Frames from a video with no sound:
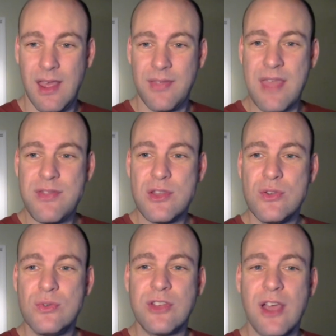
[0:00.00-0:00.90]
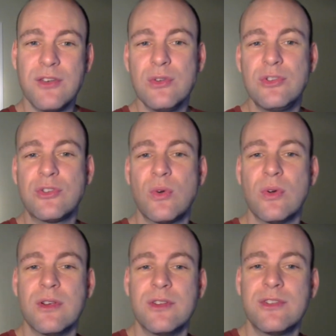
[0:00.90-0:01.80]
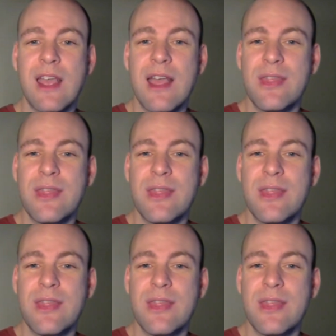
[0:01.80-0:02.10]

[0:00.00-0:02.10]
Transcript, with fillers: Then the news underscores